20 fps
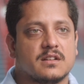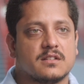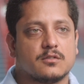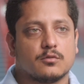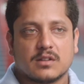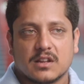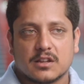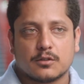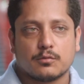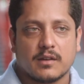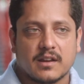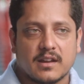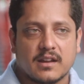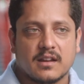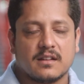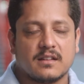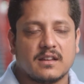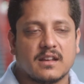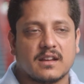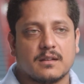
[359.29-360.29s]
So this way,
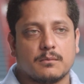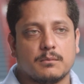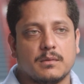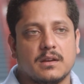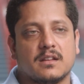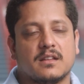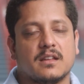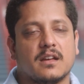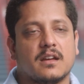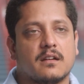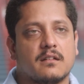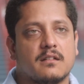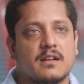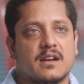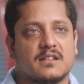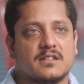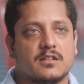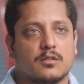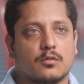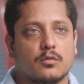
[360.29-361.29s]
they can meet their
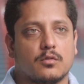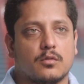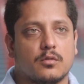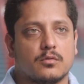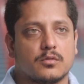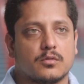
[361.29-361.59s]
net zero